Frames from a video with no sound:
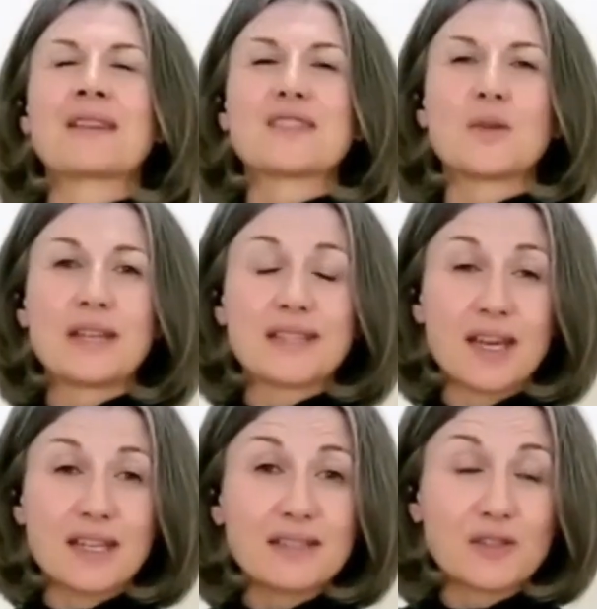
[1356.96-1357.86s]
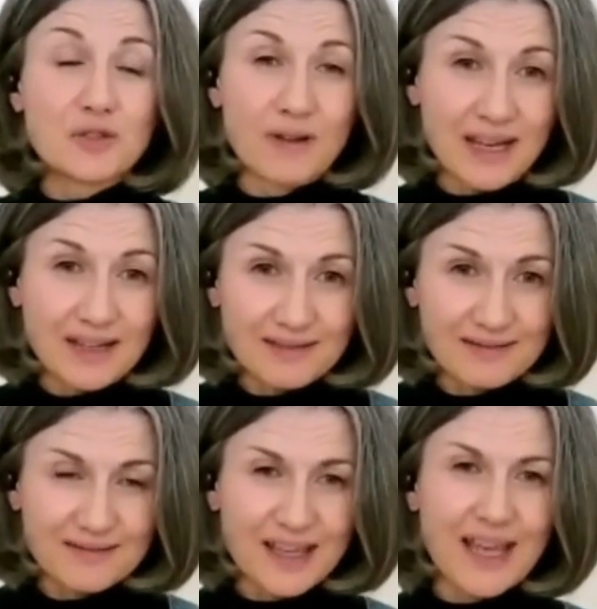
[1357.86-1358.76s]
So I decided to train
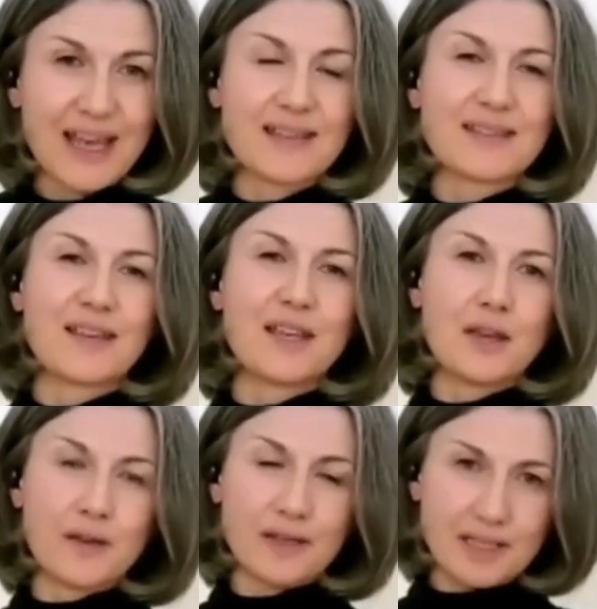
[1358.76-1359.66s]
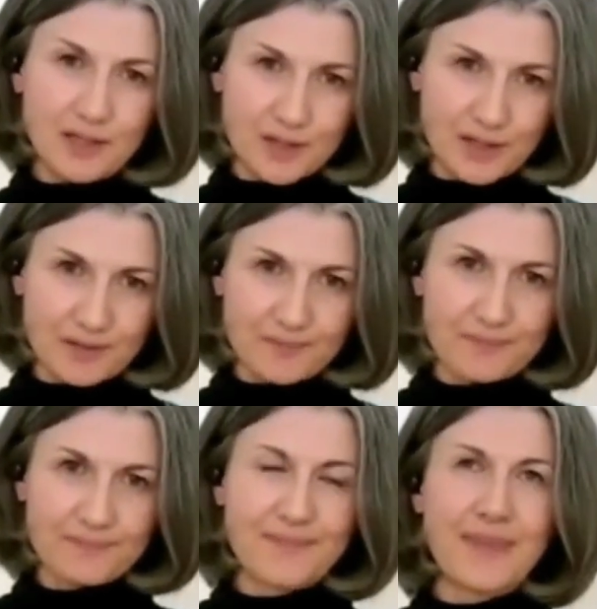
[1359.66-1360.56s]
as a yoga teacher,
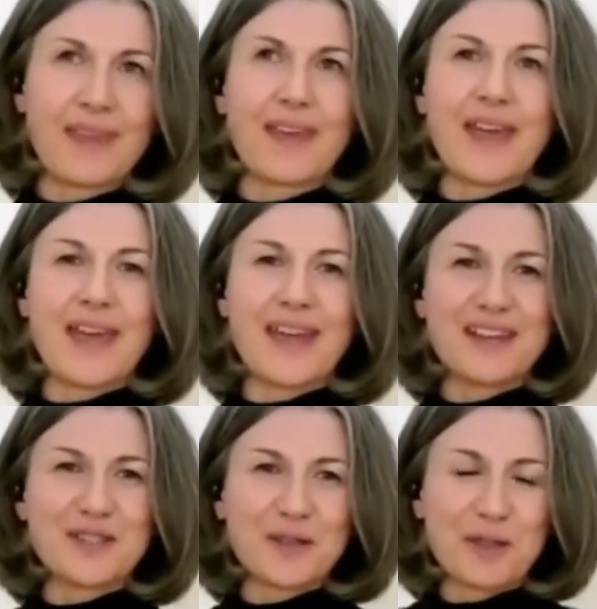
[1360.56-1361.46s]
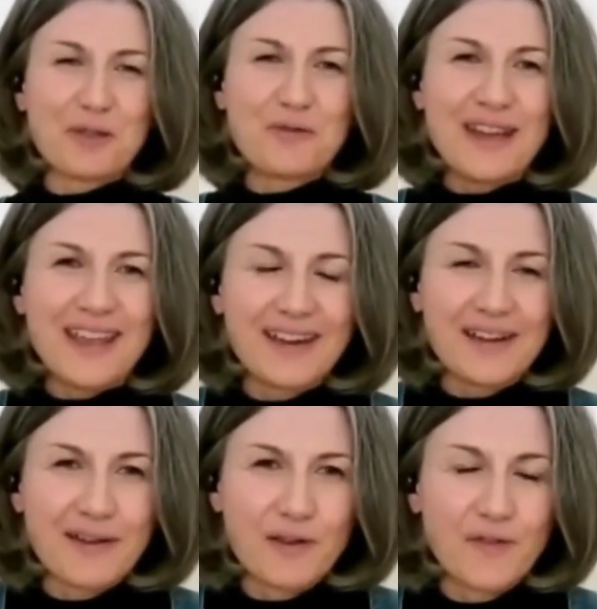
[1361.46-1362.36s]
and I took a
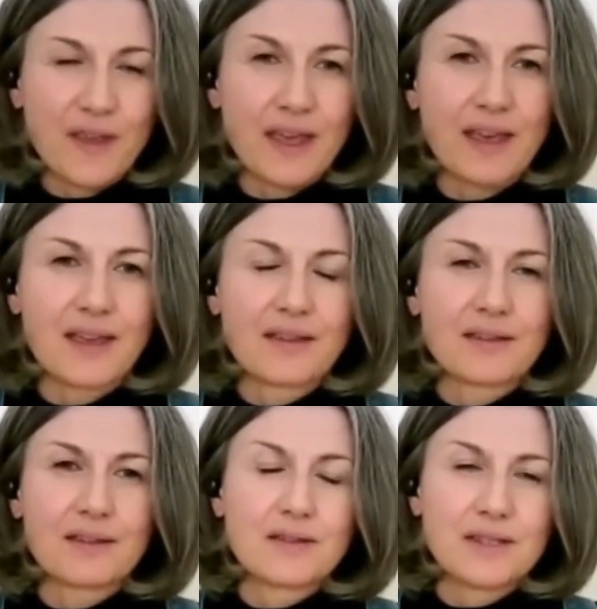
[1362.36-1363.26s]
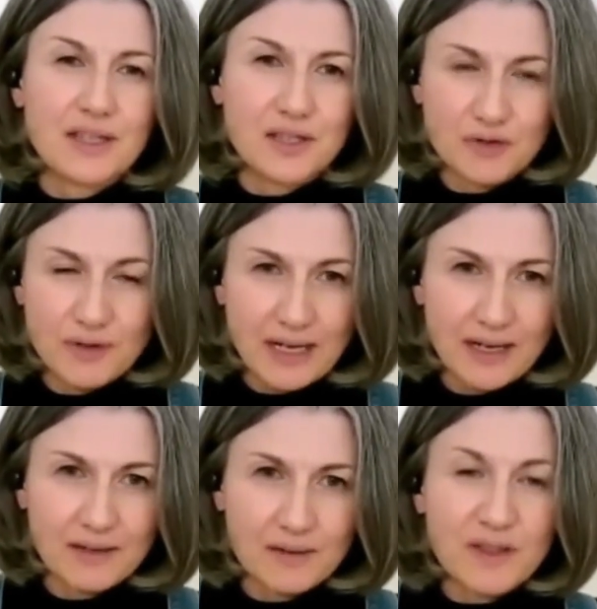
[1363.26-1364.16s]
3.5 year teacher
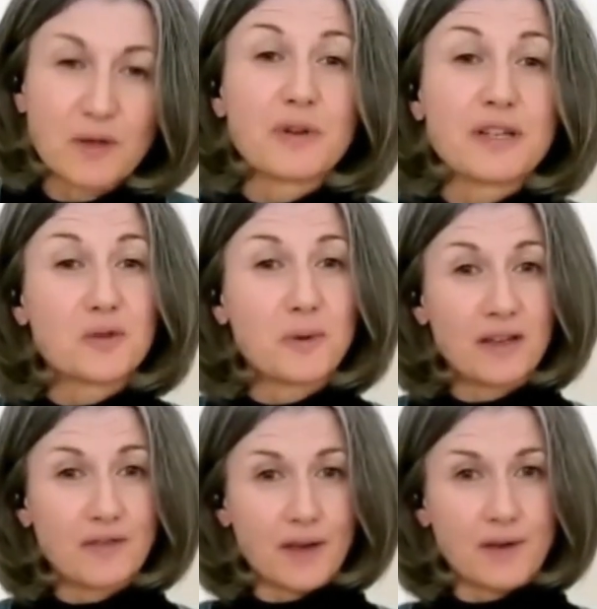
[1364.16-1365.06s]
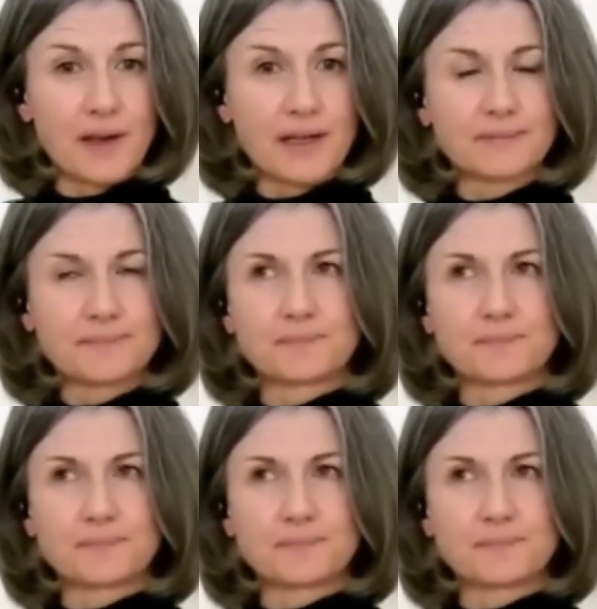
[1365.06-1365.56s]
training with the British School of Yoga.